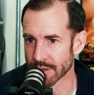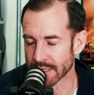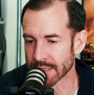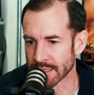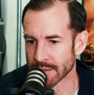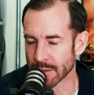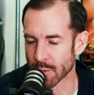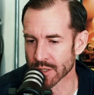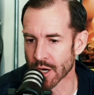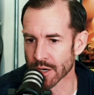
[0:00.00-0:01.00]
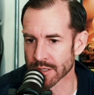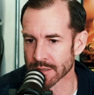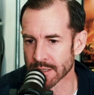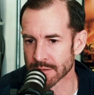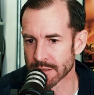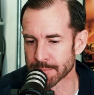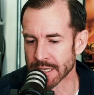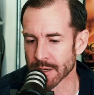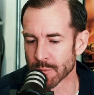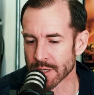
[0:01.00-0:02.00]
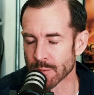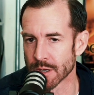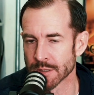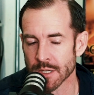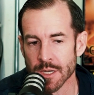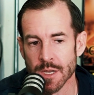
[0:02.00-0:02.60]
he worked hard to become what he was.